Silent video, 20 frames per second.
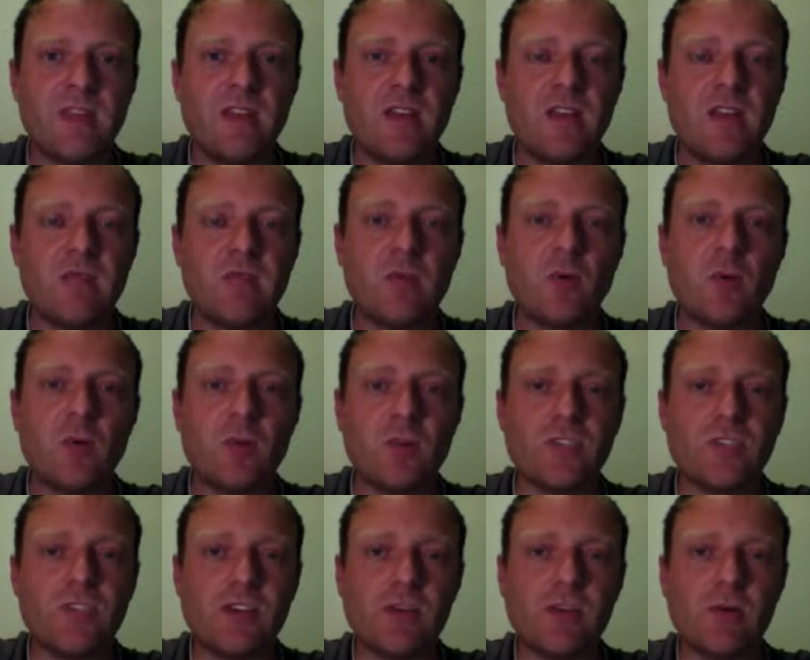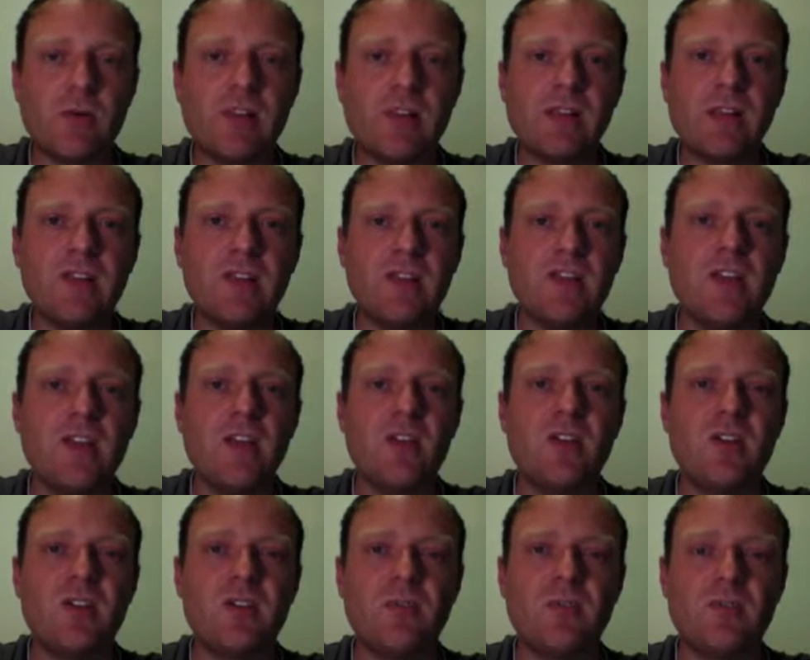If you were watching quickly,
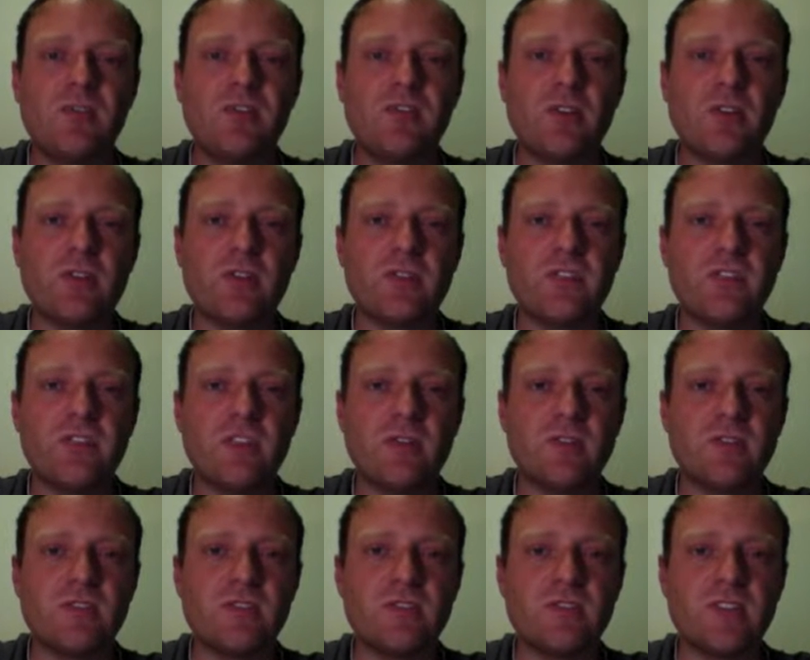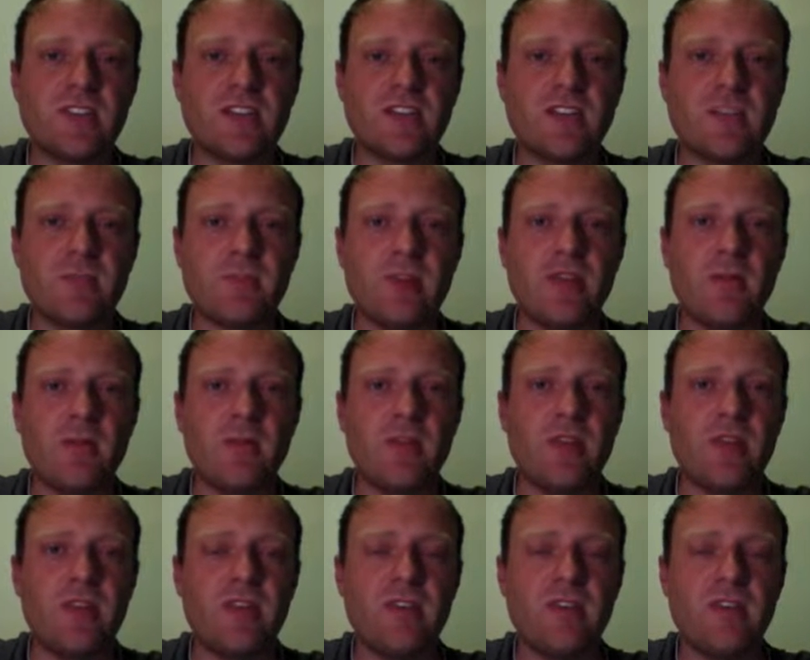you would have noticed that there was no status bar
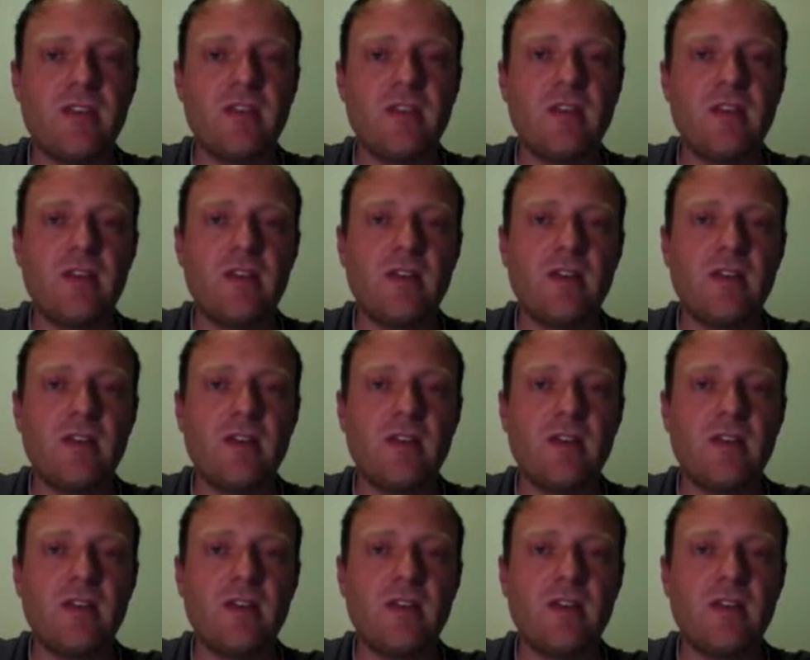when the